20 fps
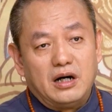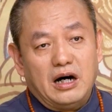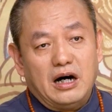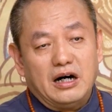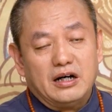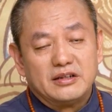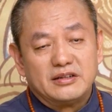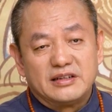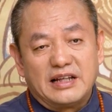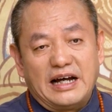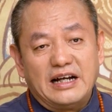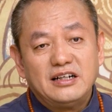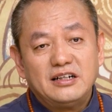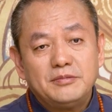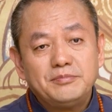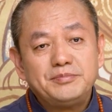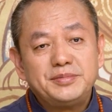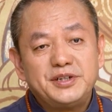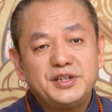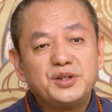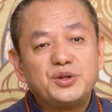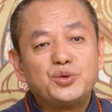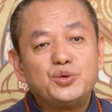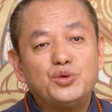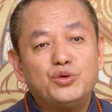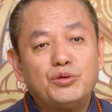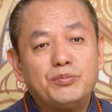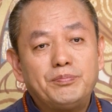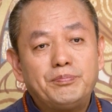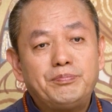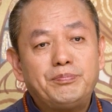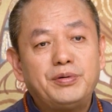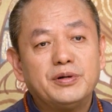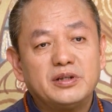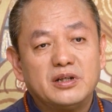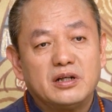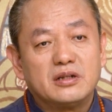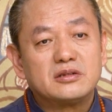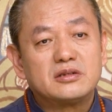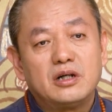Men, though poor,
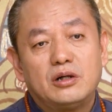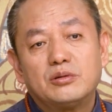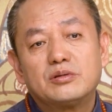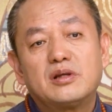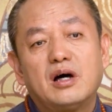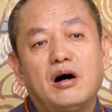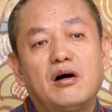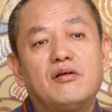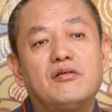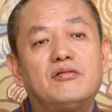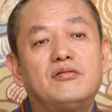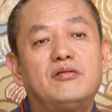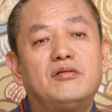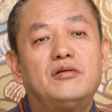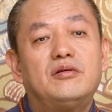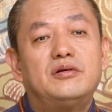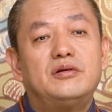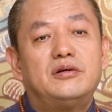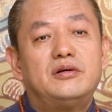must not steal.